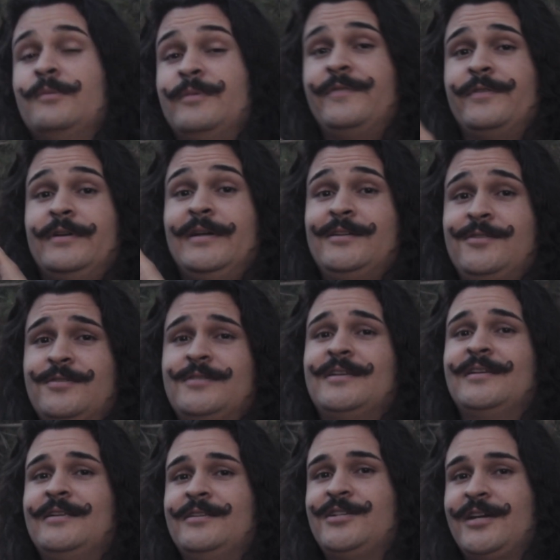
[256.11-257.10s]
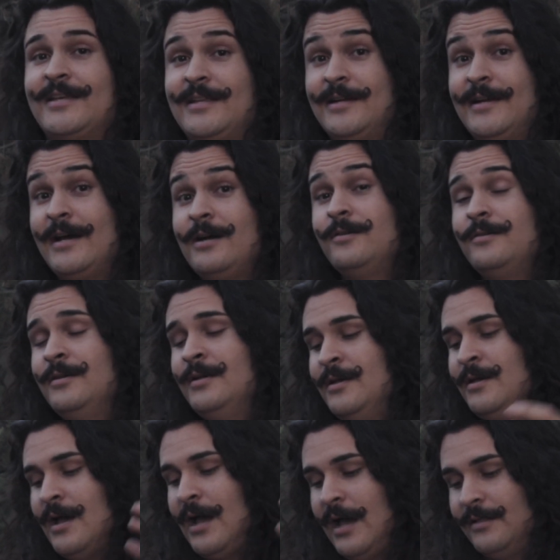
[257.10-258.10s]
If you're interested in checking it out,
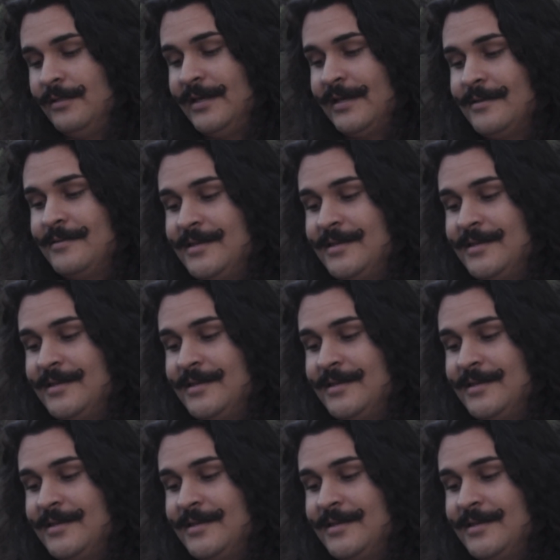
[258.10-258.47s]
I link